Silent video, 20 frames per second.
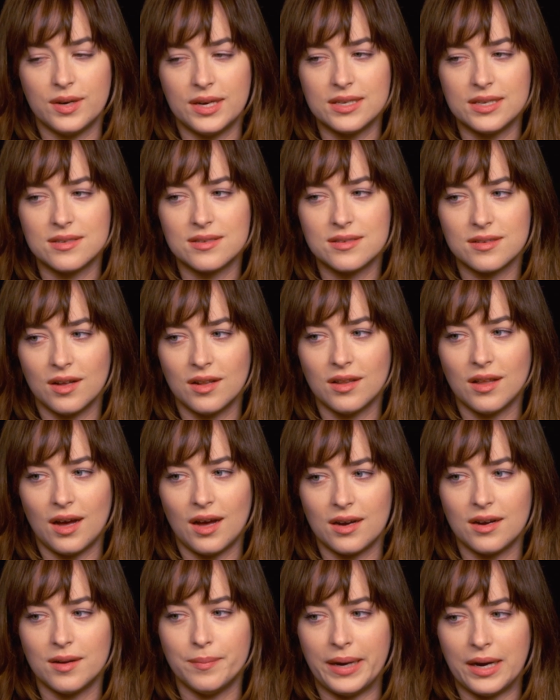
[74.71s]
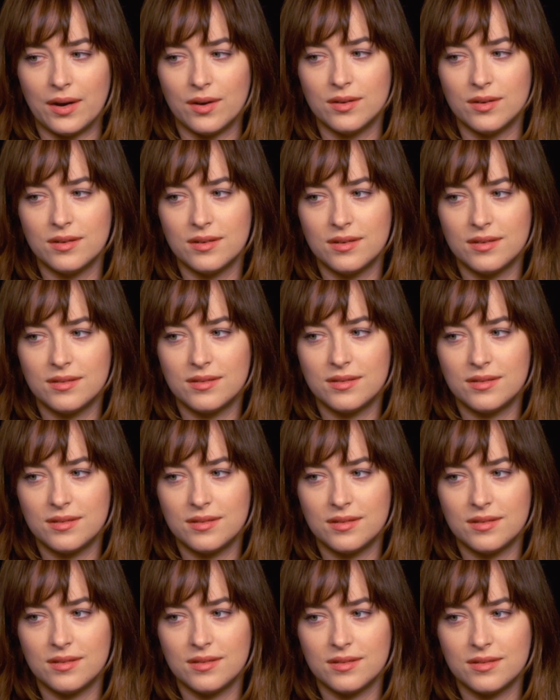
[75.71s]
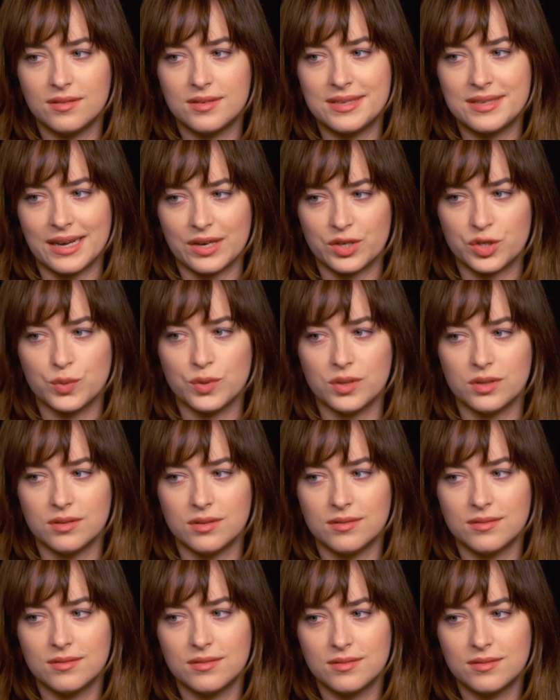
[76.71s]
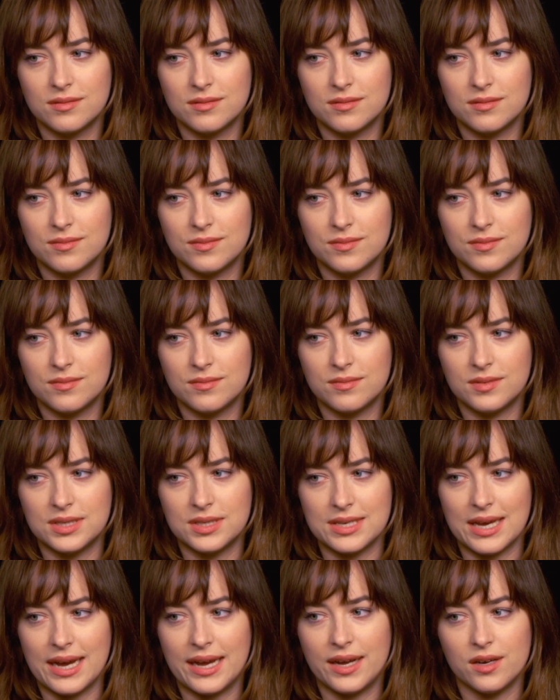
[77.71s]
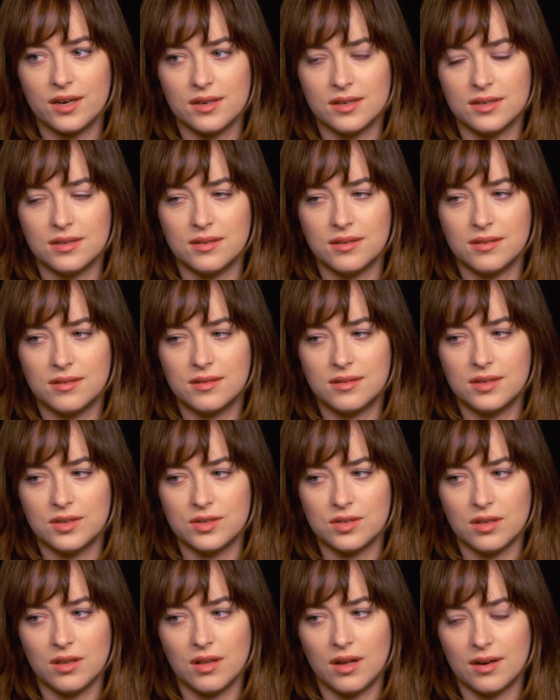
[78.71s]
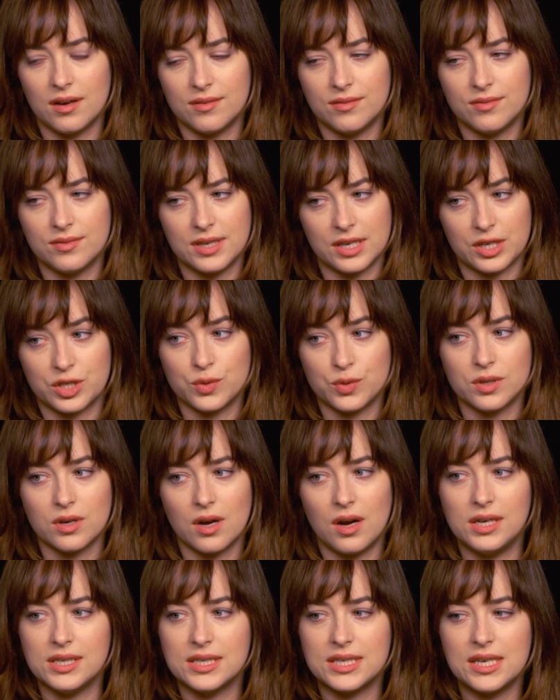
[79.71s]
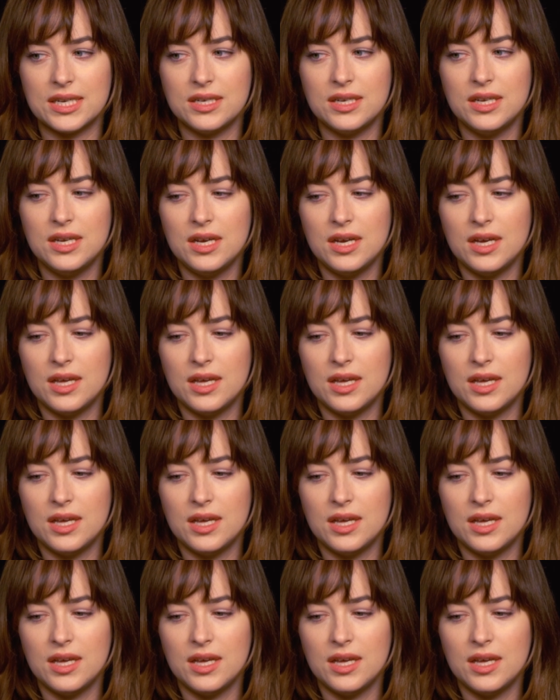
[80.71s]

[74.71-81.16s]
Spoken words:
is a lot about sexual desire and there's a lot of sexual content,